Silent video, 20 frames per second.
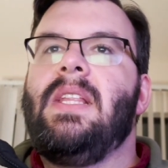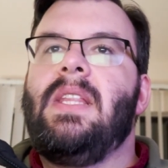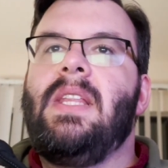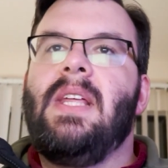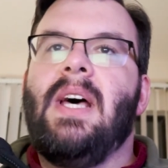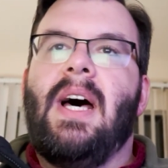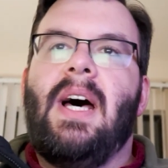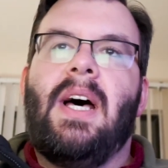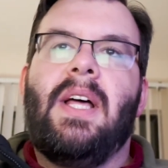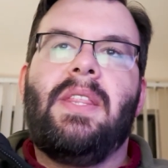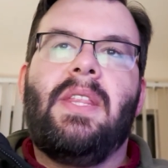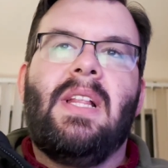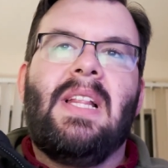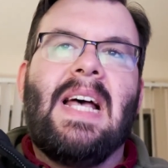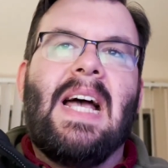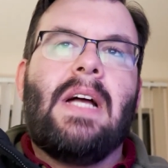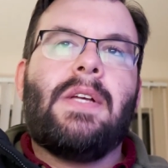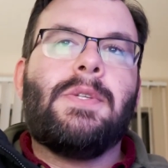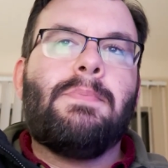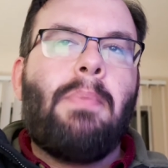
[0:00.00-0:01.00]
The
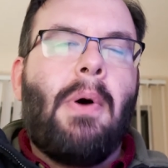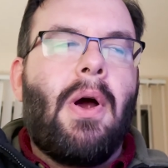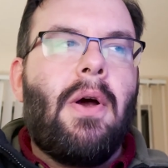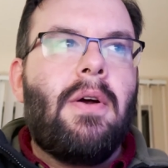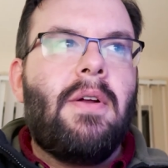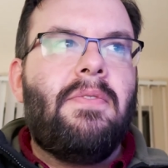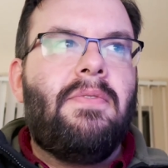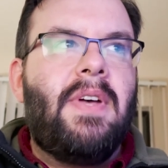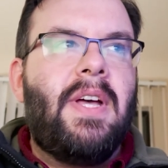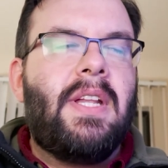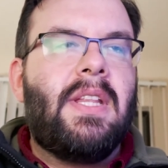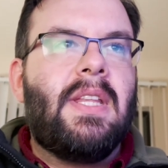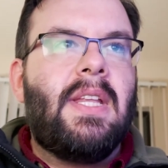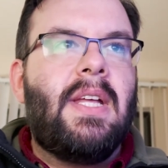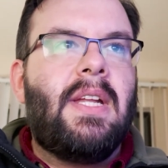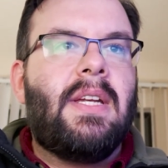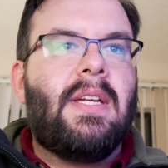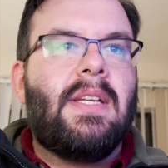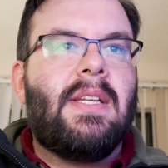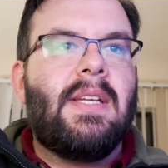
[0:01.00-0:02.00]
last part of it
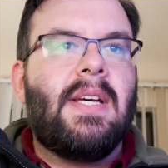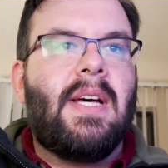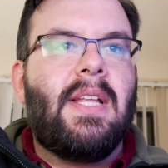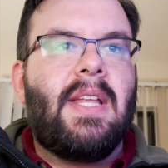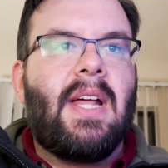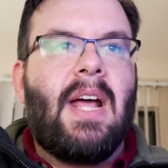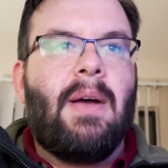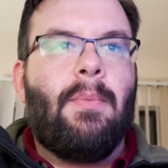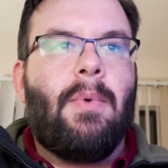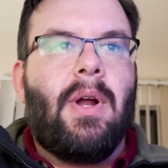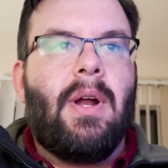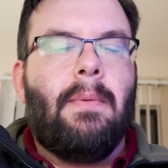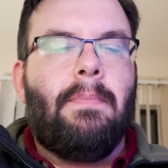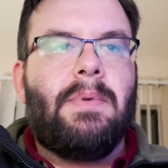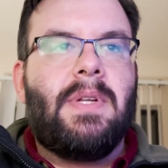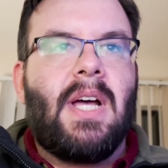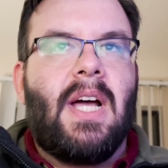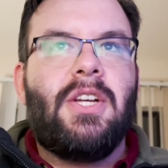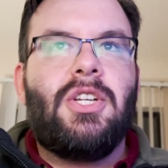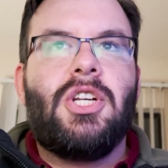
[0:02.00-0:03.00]
that I want
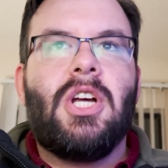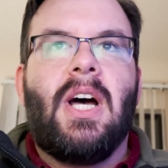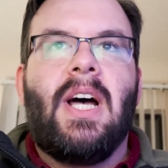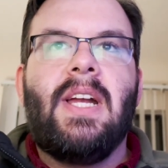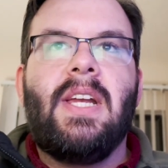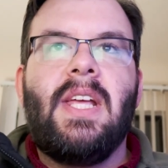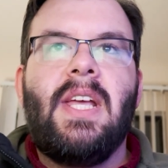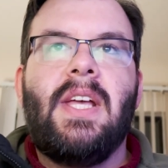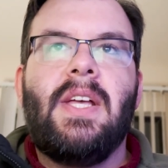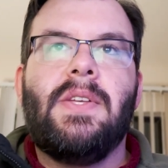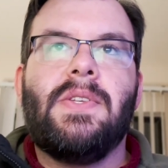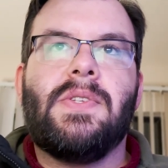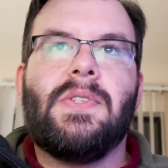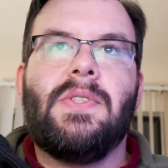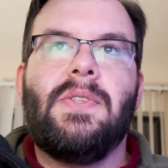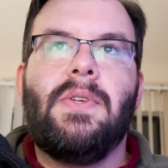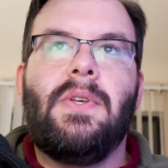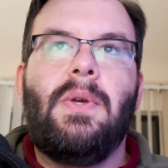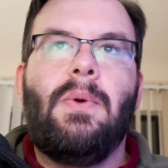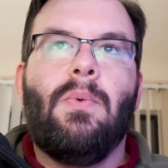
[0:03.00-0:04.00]
to touch on is
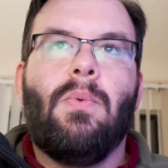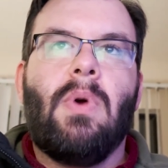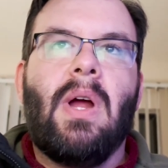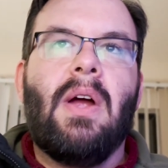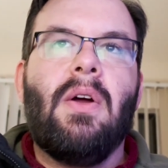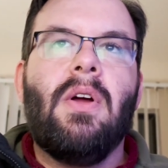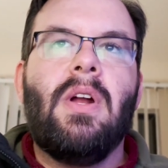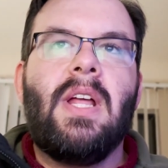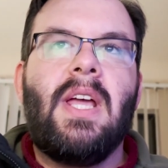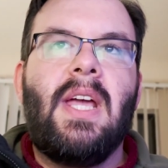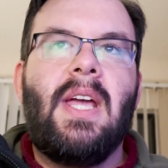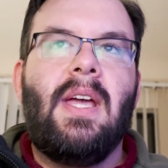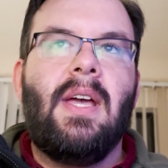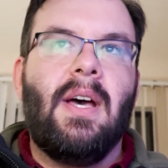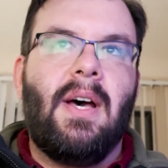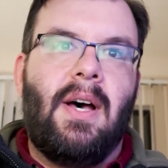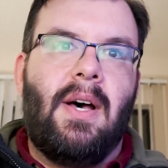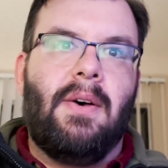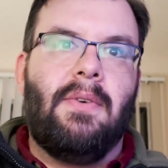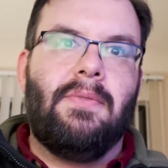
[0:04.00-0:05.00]
the rarity
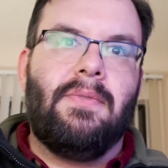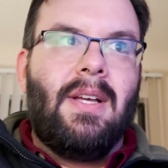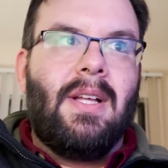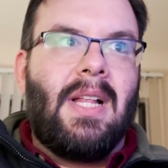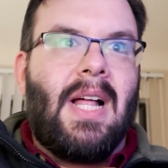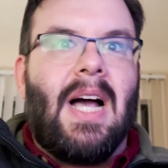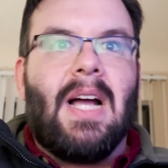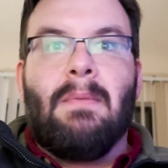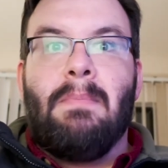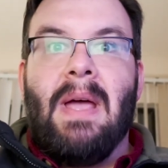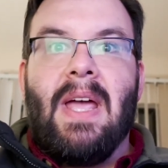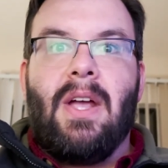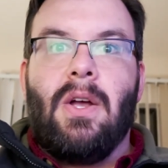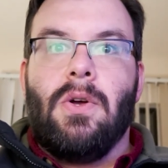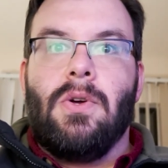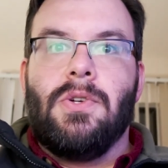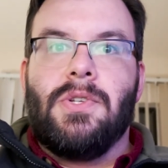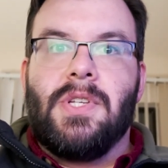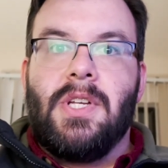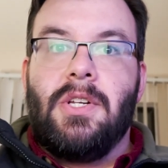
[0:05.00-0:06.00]
of
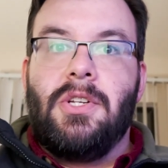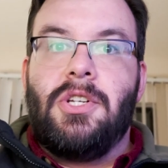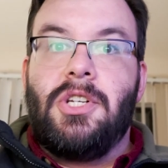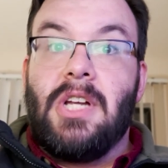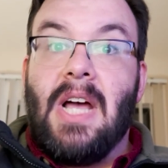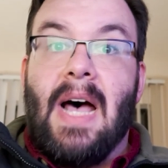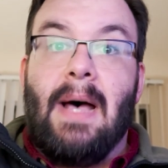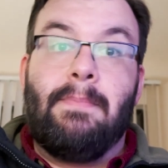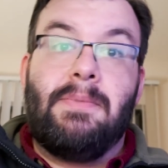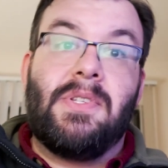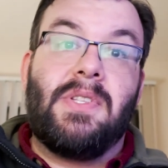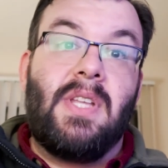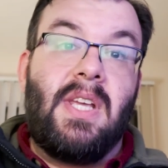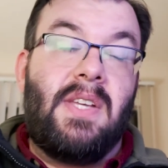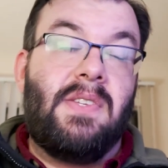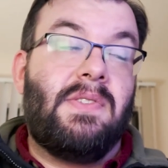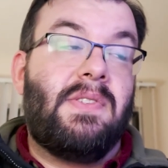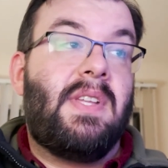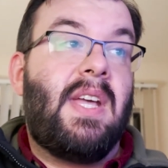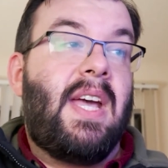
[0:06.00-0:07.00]
clockmakers and shops
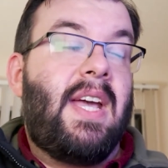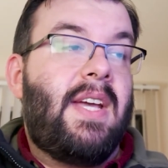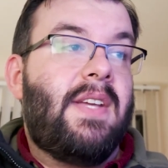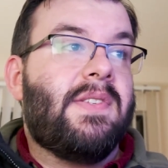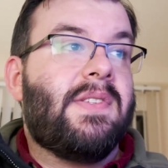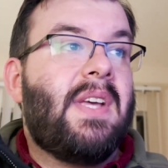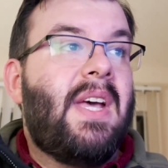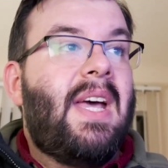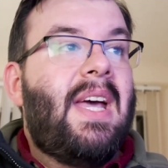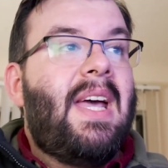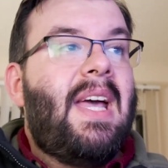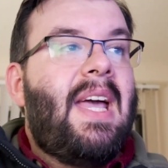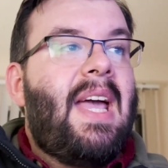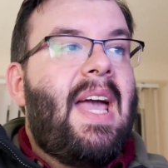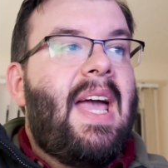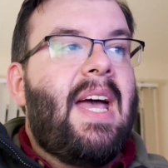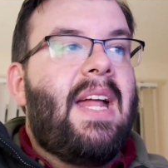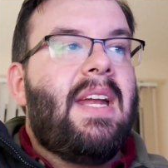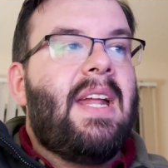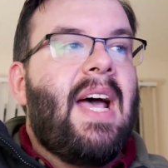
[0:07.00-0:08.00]
these days.
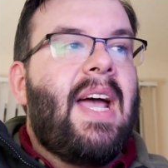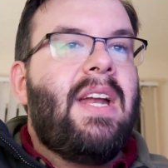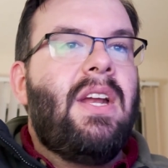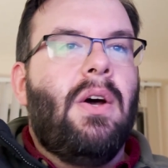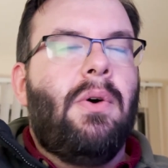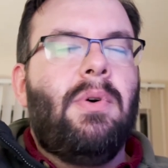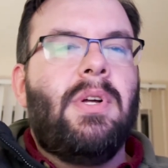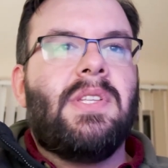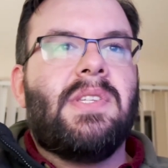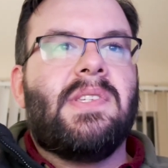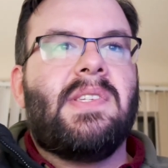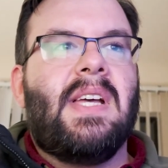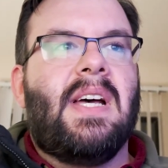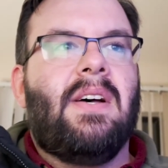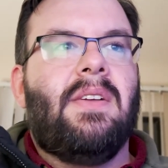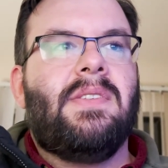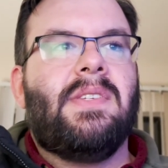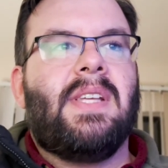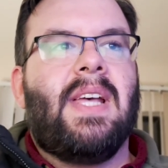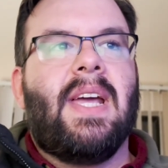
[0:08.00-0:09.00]
And I know it
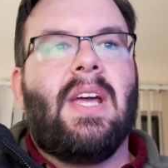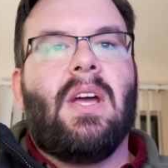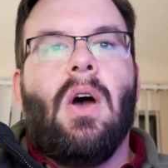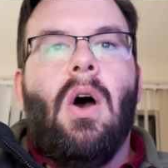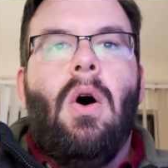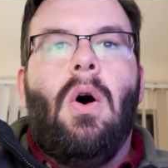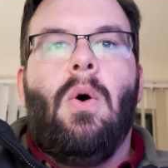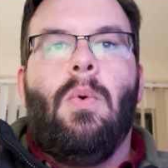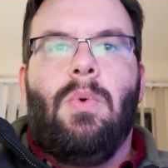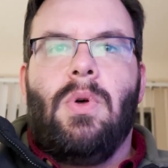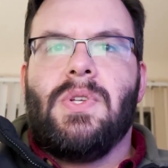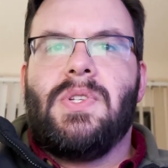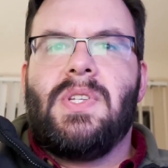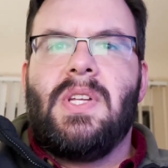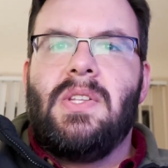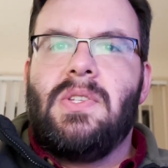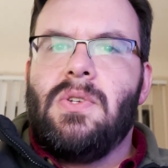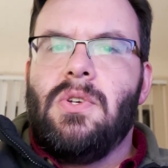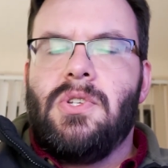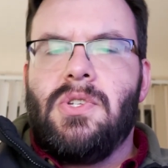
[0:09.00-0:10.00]
sounds like, oh, well,
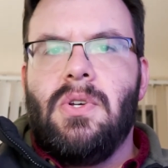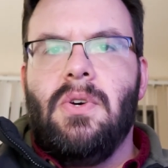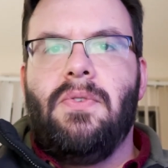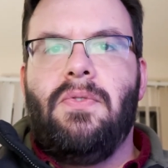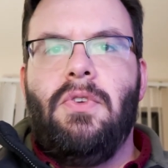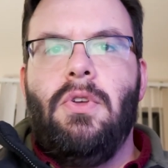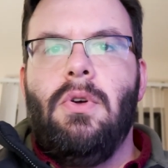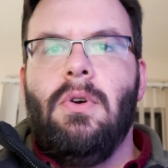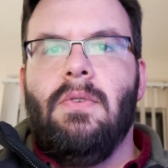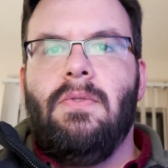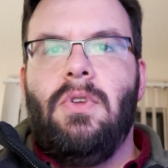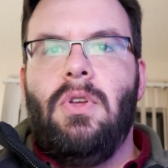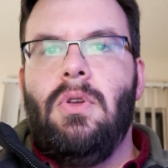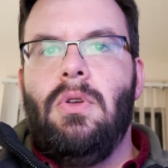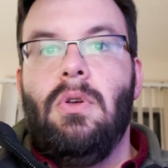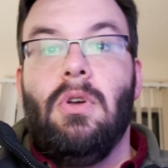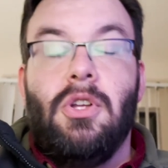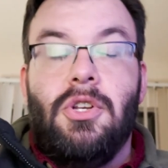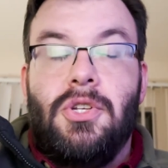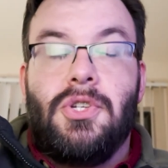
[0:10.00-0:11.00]
since there's so few of you,
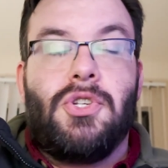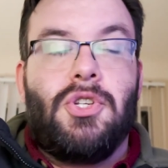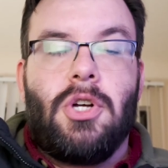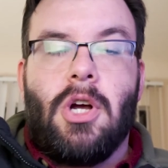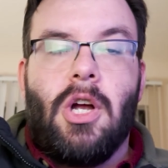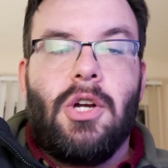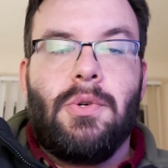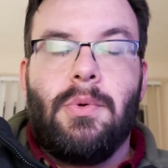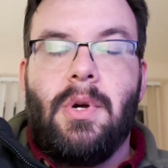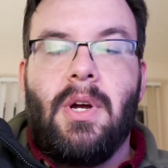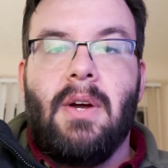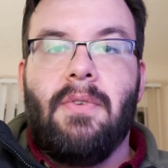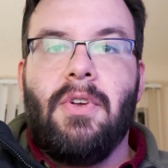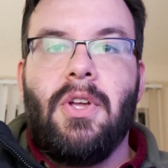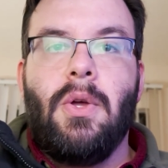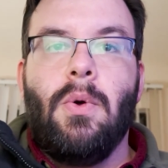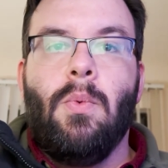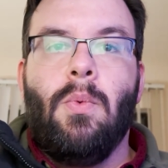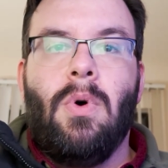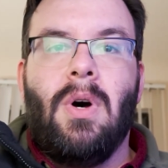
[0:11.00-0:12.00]
you can just charge whatever
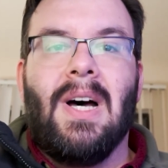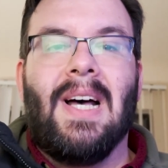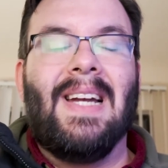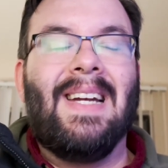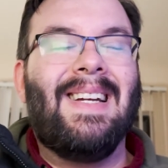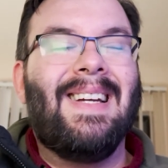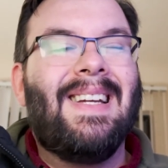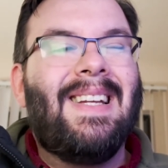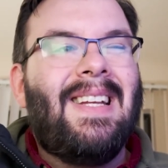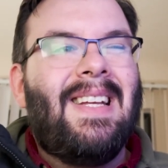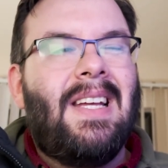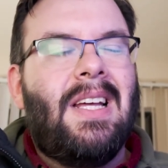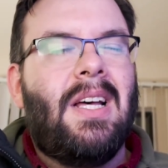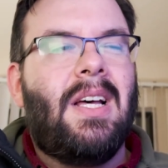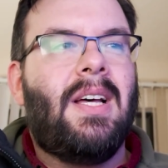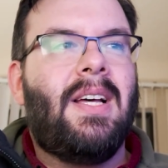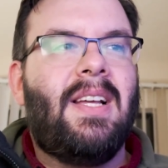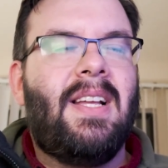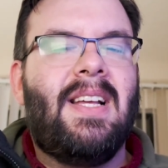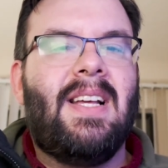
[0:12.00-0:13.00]
you want.
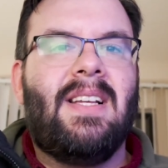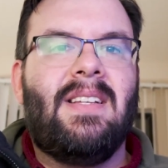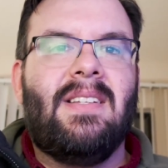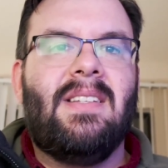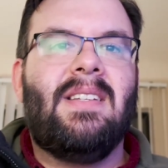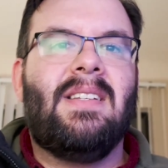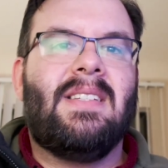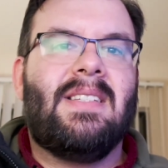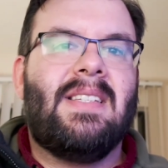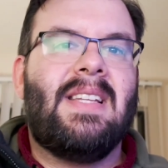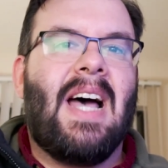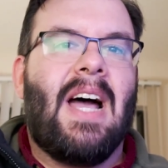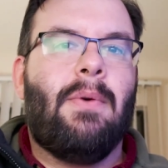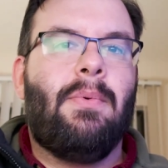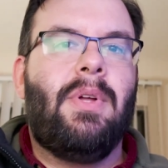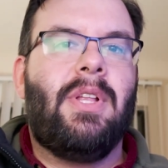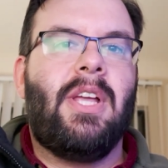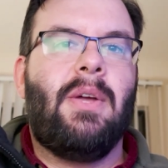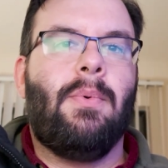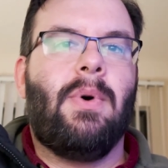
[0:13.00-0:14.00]
No, it's not
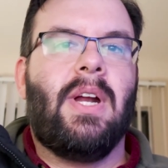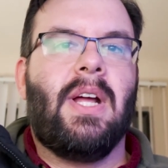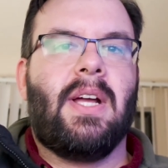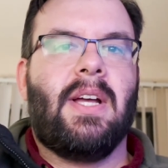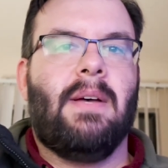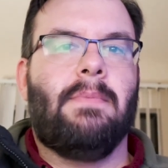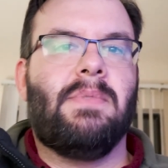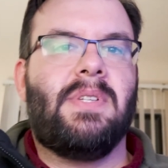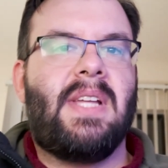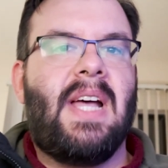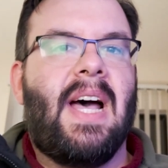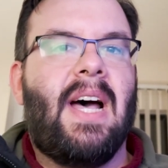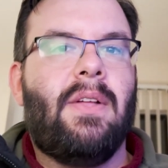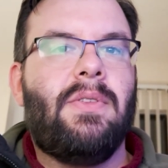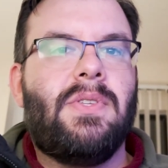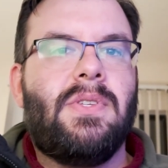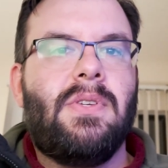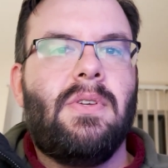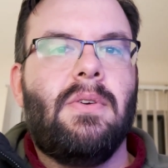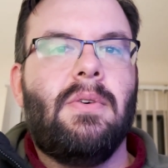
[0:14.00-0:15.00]
really what it comes
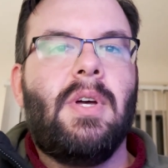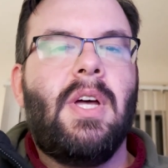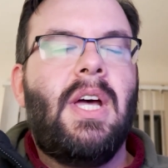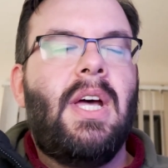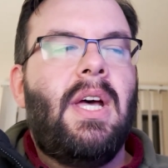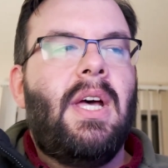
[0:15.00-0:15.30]
down to.